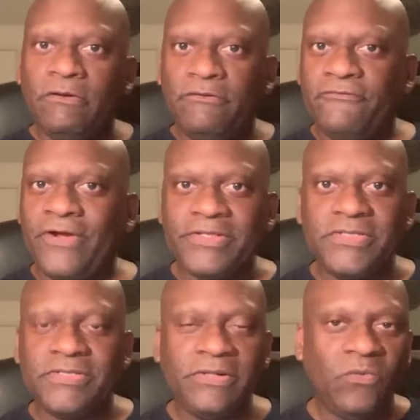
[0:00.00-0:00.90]
front and
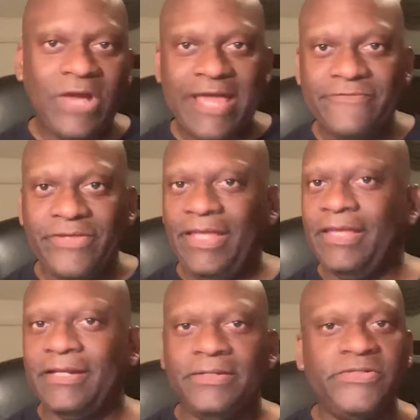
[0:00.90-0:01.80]
center, waving
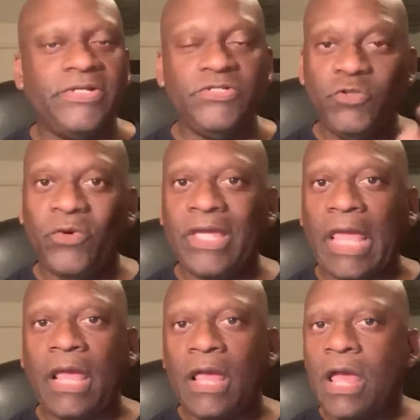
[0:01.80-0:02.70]
and
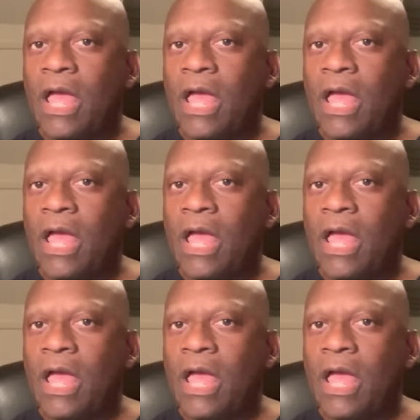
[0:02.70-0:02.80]
enjoying